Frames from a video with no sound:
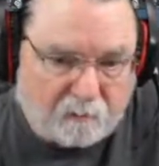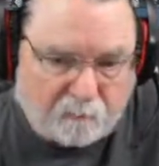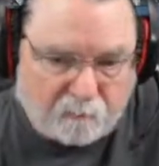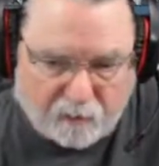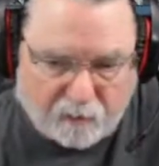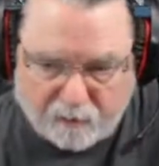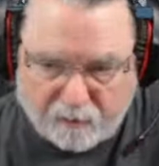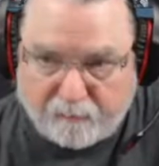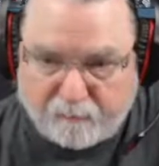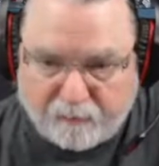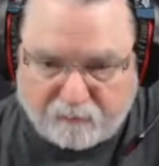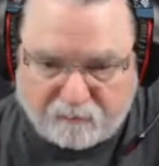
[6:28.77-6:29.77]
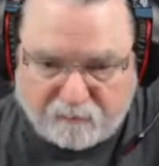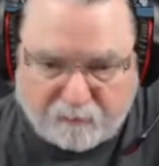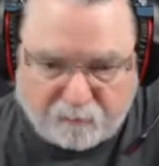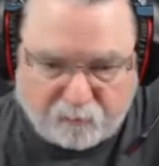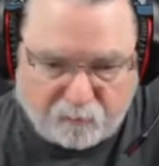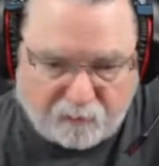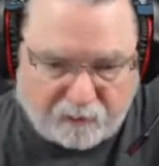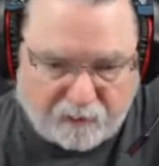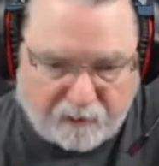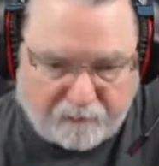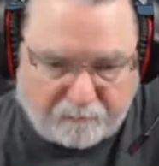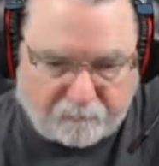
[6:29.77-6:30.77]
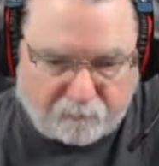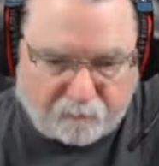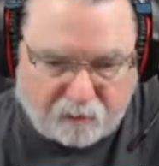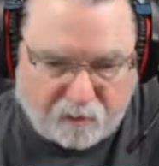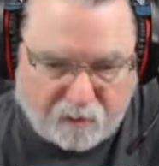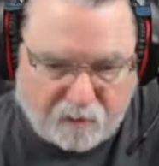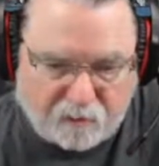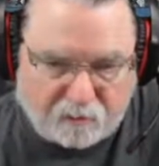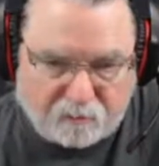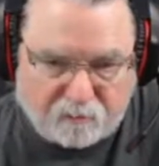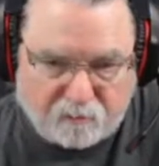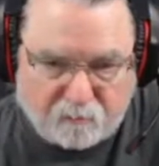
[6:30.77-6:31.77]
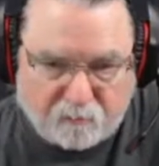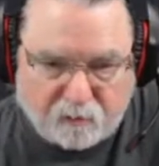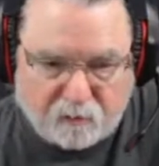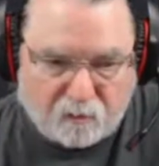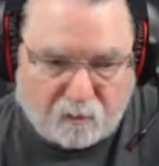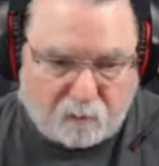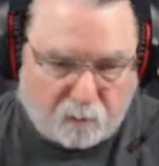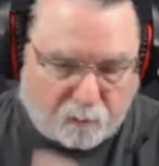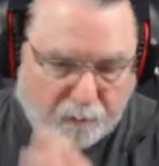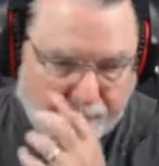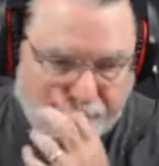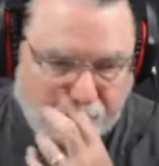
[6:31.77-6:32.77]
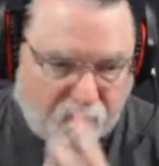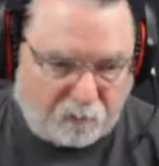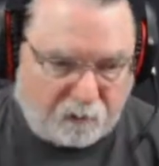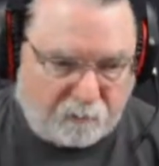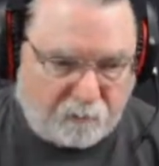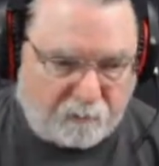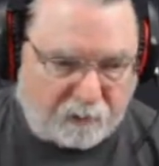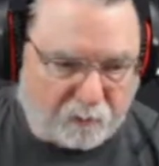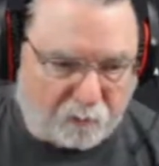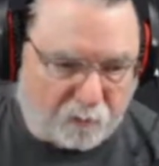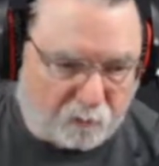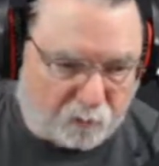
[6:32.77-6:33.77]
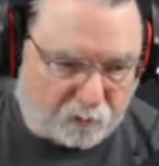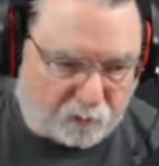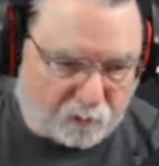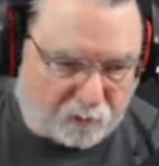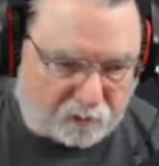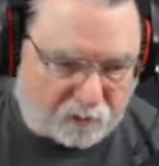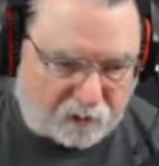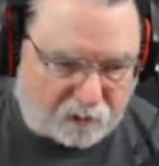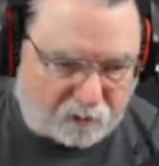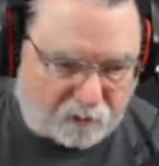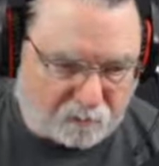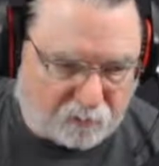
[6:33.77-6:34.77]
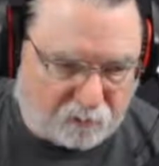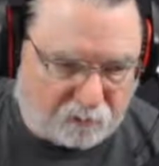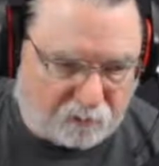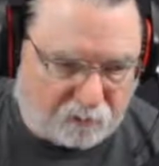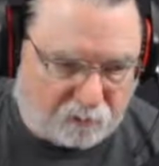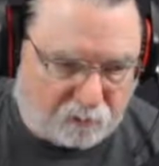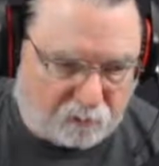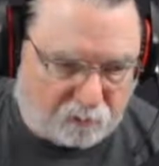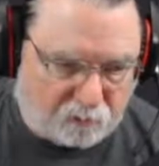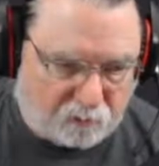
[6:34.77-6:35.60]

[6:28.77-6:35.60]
But I stopped doing that because what I can do, and I'm going to make one more quick change. I'm going to